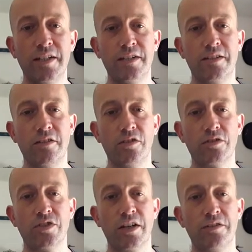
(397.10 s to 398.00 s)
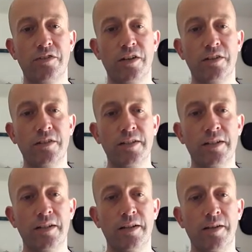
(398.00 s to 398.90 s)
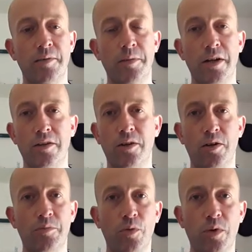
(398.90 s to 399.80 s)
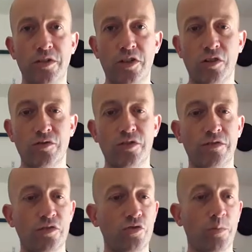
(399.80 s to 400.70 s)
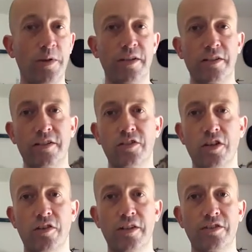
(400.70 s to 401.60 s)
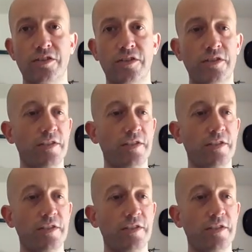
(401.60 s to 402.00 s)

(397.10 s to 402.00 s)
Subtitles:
they're a lot safer. And I'm always conscious if I drop any of these guys.